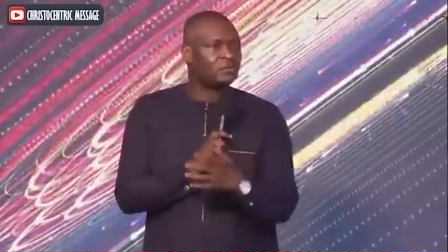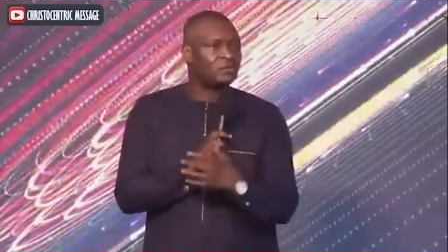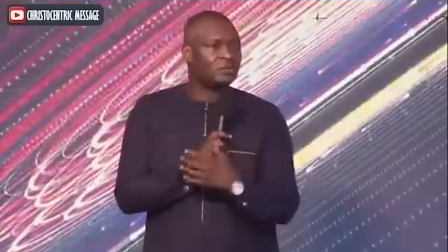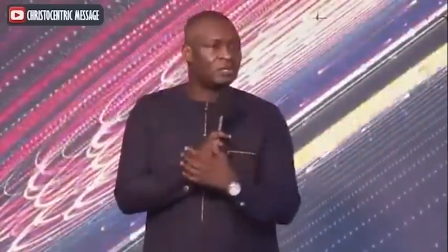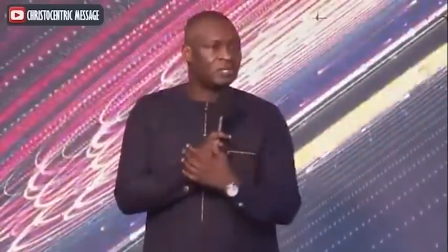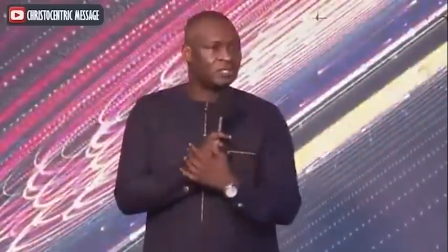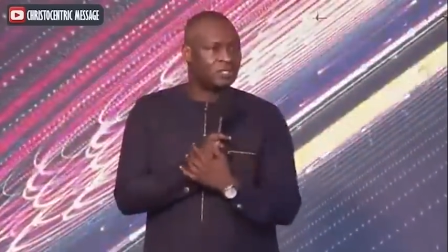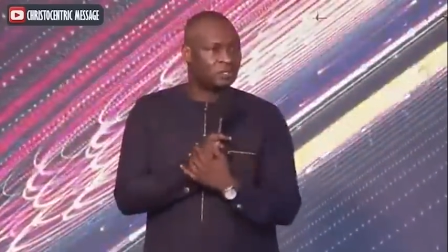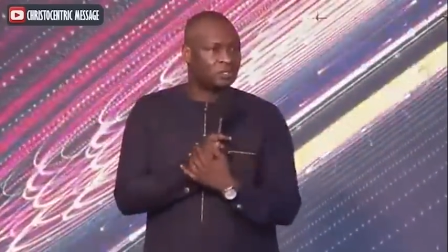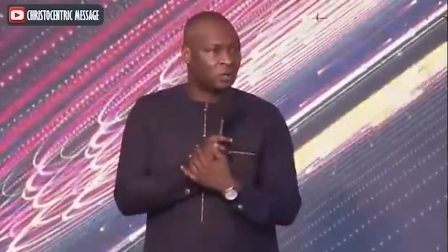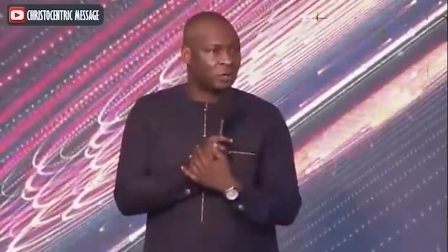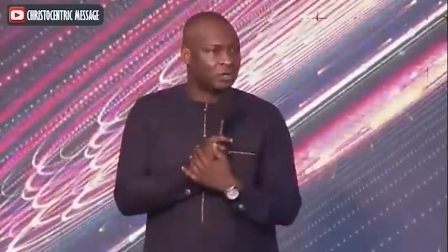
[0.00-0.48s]
to
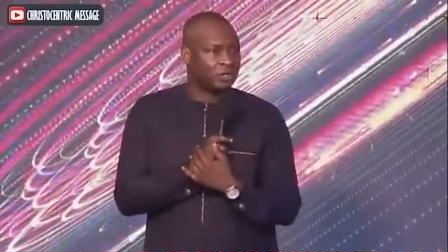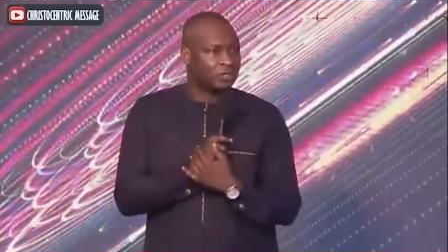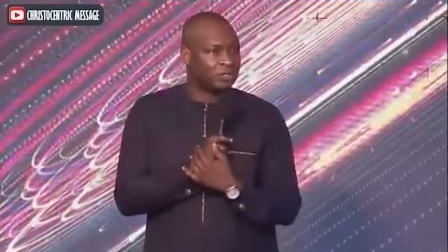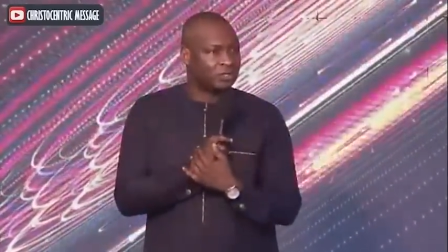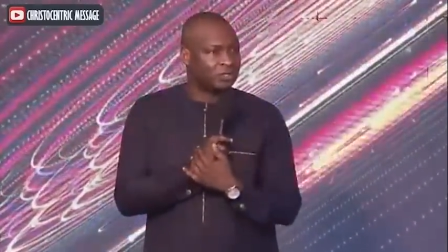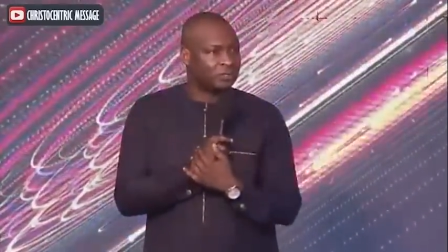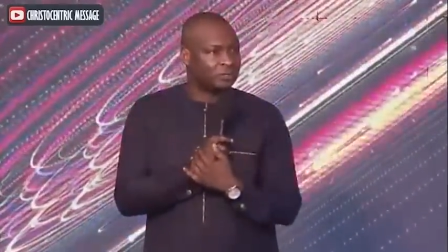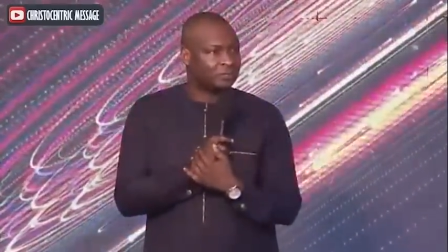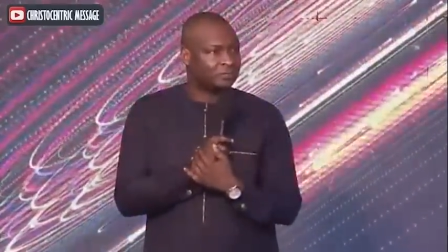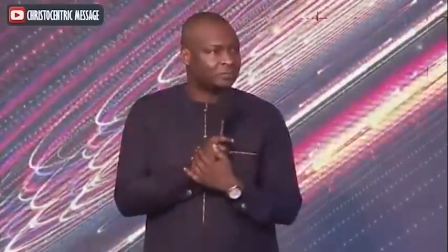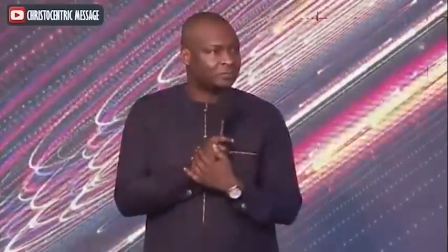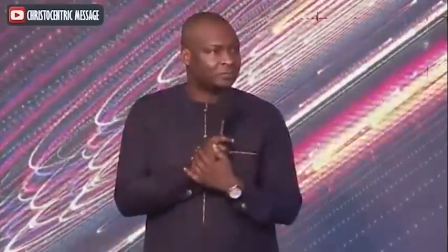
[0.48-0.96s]

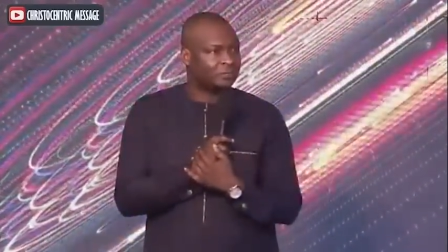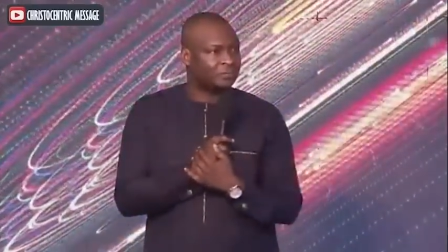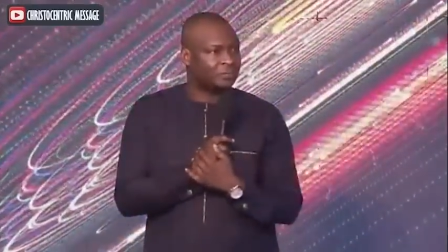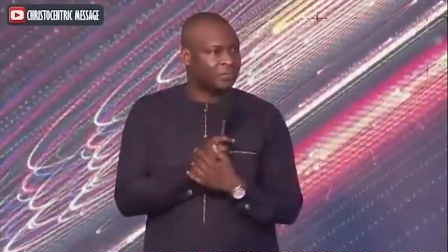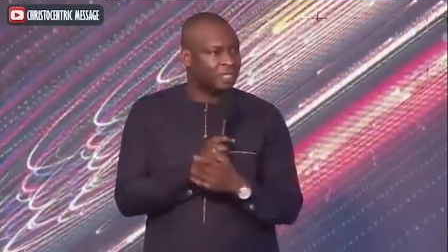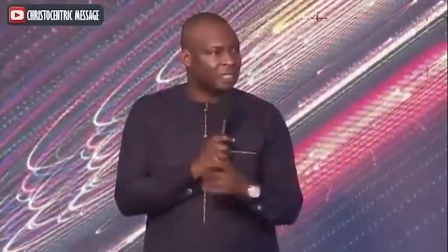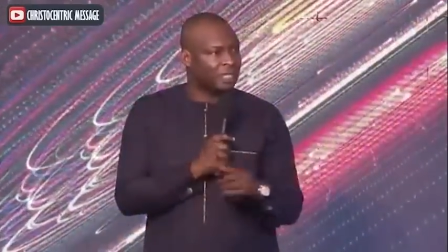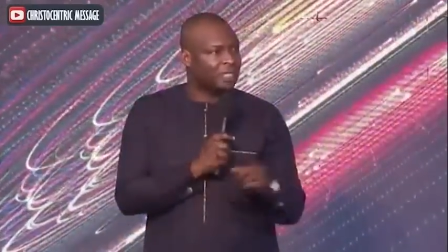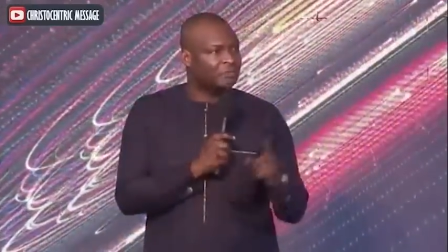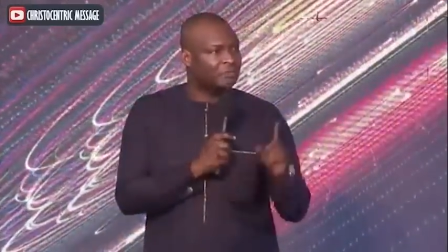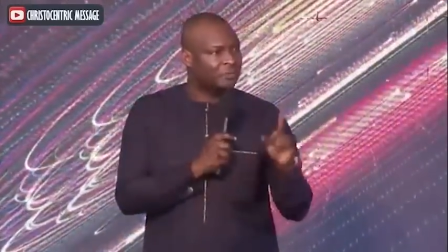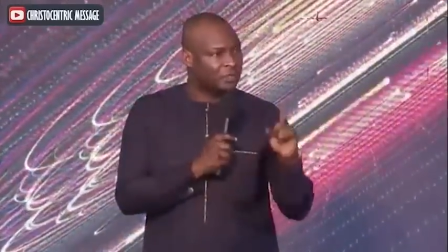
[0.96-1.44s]
rejoice.
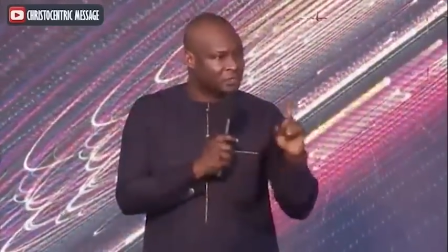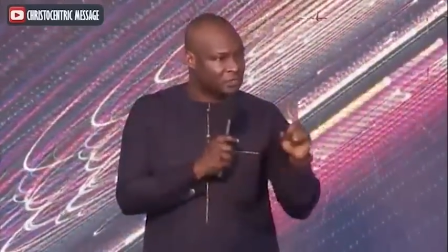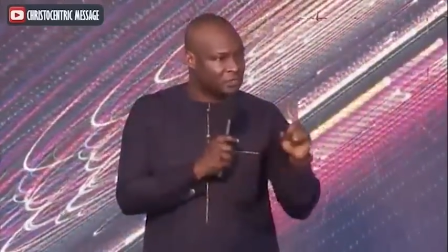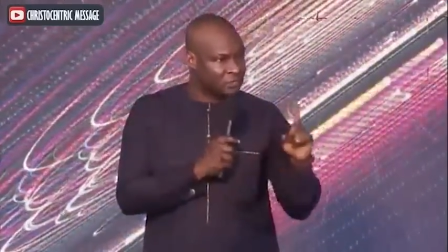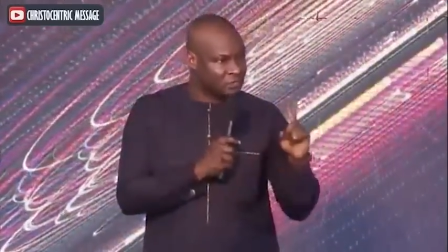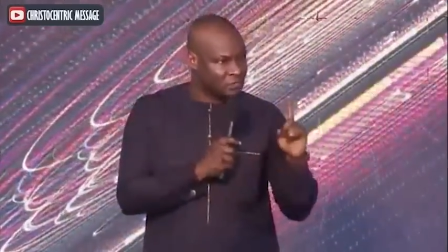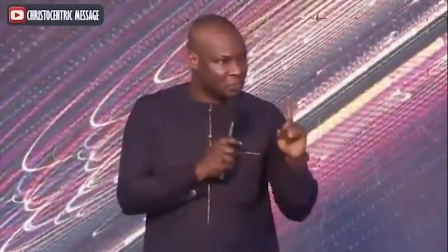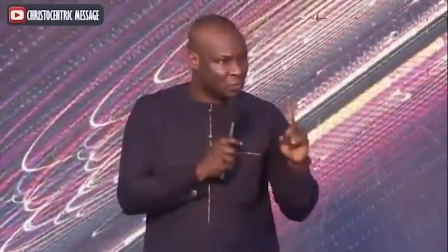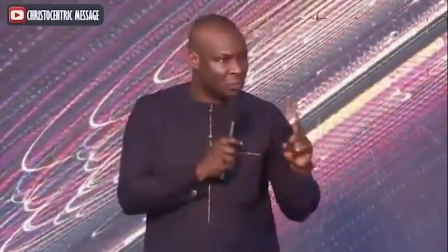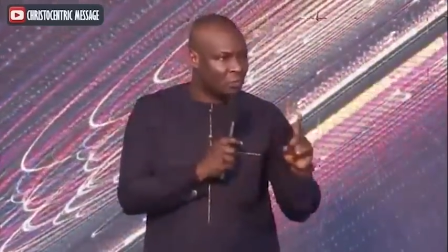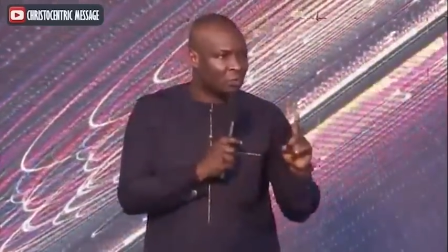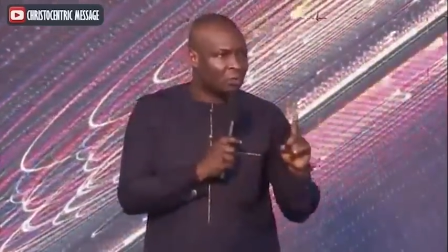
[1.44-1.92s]
Even
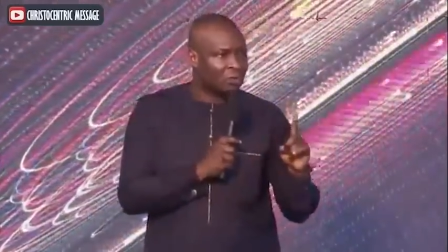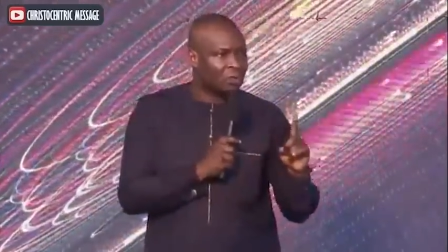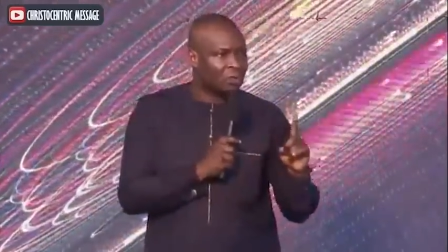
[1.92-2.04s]
so,